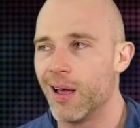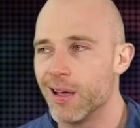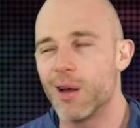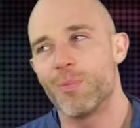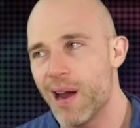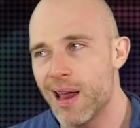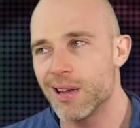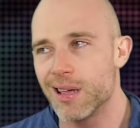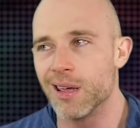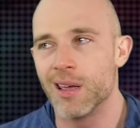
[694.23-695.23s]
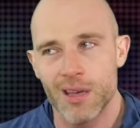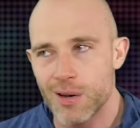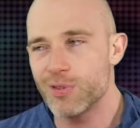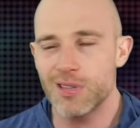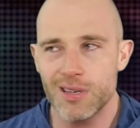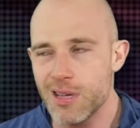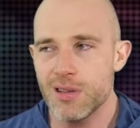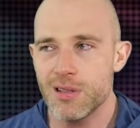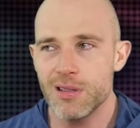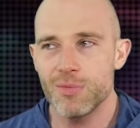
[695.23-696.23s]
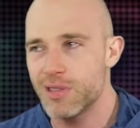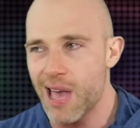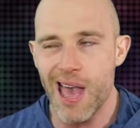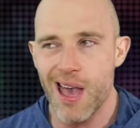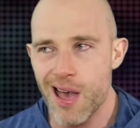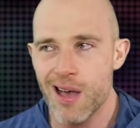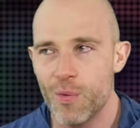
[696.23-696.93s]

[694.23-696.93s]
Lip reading: "Yo, Brandy, what's the deal with the hair?